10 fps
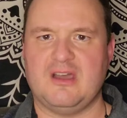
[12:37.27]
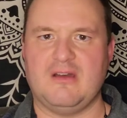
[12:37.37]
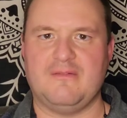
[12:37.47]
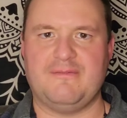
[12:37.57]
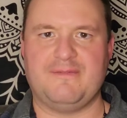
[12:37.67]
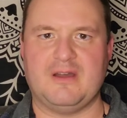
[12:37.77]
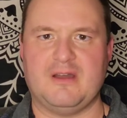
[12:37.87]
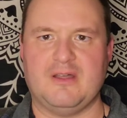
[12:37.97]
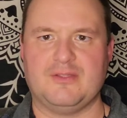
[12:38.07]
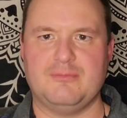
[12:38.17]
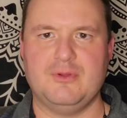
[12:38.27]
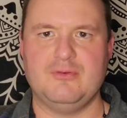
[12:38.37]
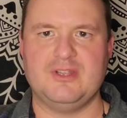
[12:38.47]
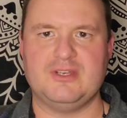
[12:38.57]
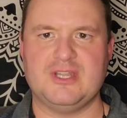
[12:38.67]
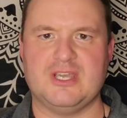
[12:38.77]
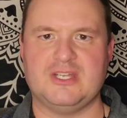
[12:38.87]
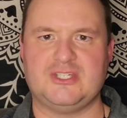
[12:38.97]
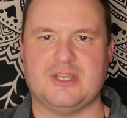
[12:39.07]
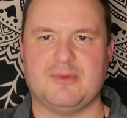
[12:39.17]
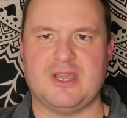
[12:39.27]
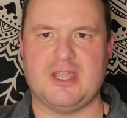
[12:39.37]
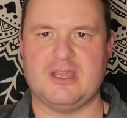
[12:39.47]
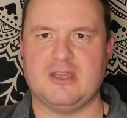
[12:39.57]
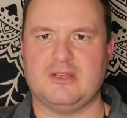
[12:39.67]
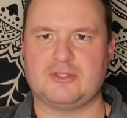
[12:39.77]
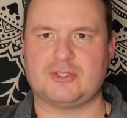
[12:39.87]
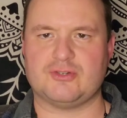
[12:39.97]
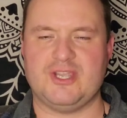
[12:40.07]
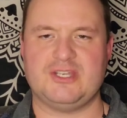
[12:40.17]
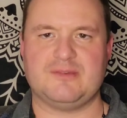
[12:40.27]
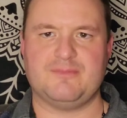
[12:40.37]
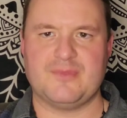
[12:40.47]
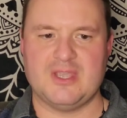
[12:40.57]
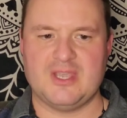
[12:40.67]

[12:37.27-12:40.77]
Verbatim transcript: of the moon in Gemini trait